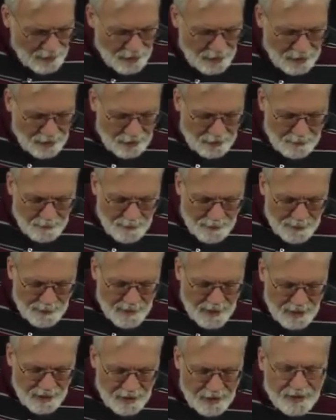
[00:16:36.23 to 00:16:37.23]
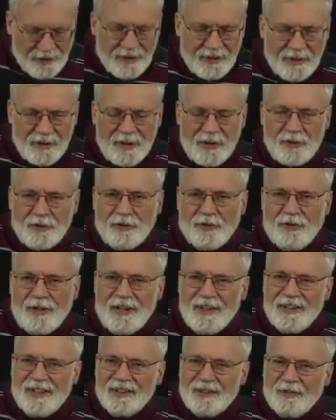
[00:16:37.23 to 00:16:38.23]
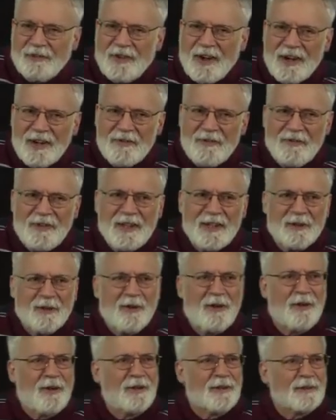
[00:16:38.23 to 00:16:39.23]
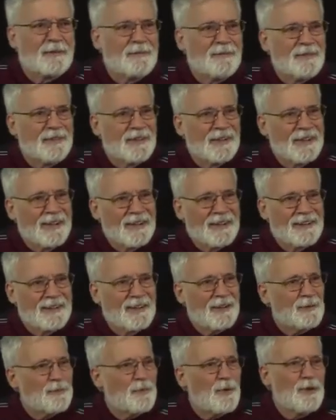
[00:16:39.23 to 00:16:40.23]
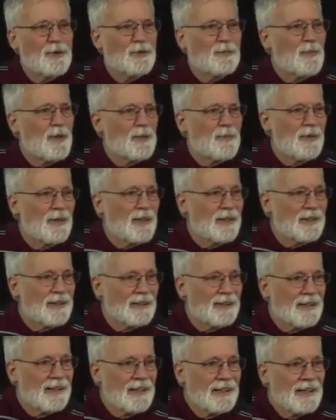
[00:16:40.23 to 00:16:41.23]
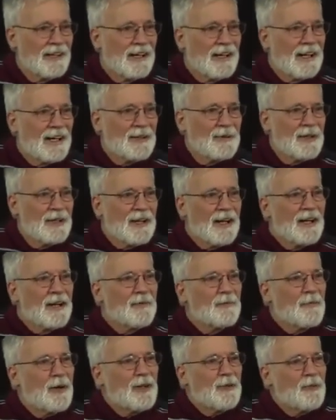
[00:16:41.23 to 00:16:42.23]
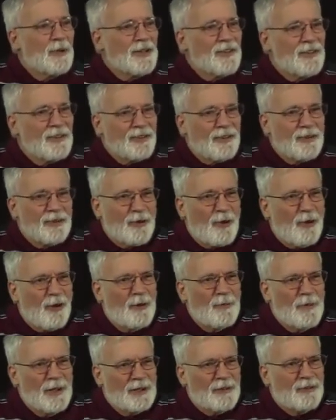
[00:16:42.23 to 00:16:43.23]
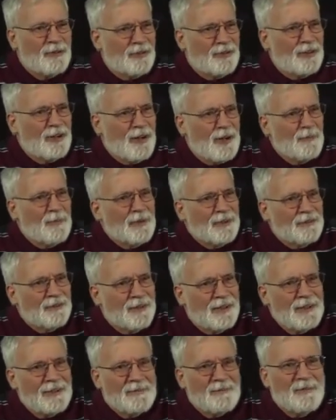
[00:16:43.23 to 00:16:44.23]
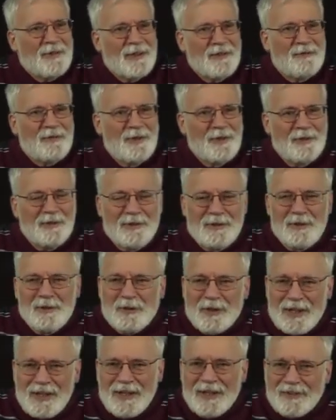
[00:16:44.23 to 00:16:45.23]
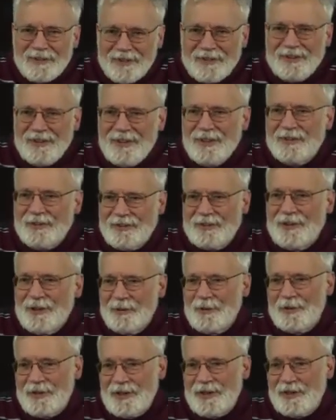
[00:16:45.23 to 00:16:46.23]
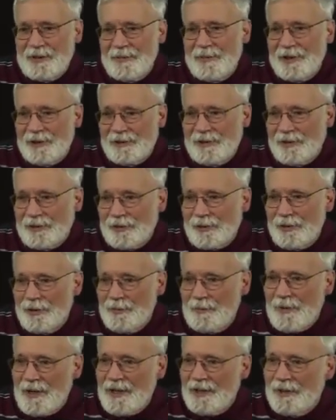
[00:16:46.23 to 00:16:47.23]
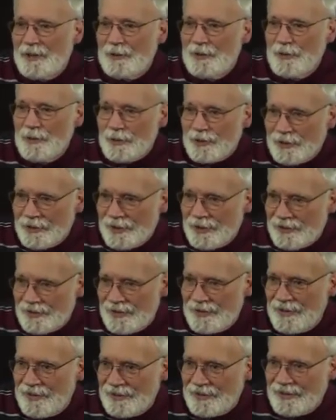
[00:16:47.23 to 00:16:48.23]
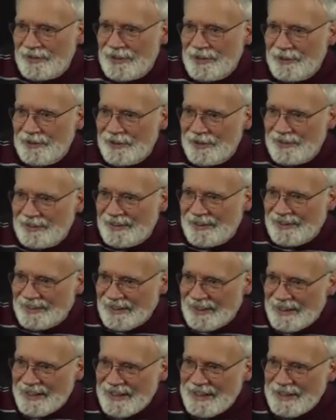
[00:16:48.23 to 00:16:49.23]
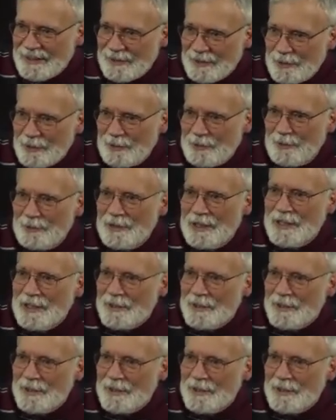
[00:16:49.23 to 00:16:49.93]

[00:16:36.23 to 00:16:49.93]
Um, a DNA strand is five feet long. This blows my mind. I mean, by the way, this is all microscopic, right? If you, you can't see a cell without a microscope, and the nucleus in the cell is a tiny little